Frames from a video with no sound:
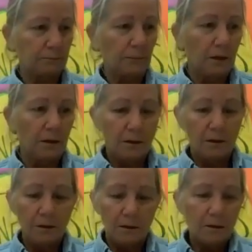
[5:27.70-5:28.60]
What
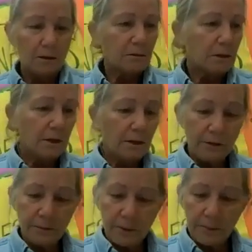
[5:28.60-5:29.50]

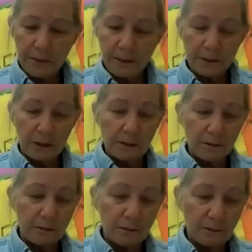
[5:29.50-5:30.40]
color am I missing?